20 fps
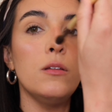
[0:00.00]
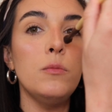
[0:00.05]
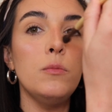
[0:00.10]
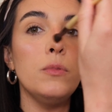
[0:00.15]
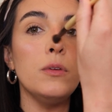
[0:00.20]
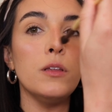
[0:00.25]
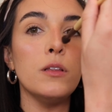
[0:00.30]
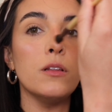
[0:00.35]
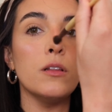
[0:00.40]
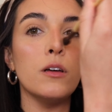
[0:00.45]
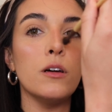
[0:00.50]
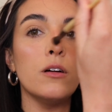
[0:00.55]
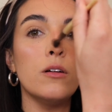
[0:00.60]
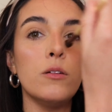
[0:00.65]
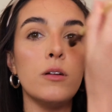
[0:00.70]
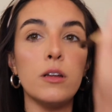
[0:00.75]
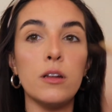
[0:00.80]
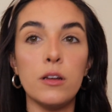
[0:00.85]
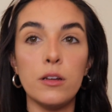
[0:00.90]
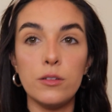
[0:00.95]
be low,
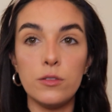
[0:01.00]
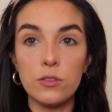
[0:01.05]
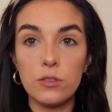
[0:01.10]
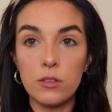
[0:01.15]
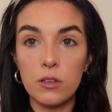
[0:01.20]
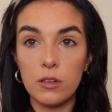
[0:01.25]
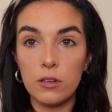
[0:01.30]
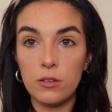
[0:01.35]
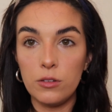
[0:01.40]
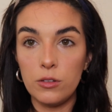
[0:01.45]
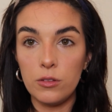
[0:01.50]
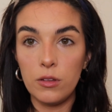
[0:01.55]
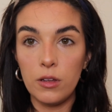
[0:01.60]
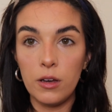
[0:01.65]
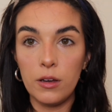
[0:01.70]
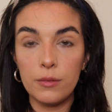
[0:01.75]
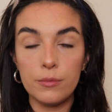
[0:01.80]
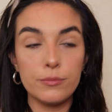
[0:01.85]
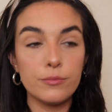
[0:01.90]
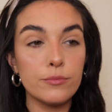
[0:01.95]
and I just kind of do
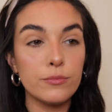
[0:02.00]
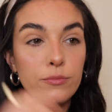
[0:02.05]
that.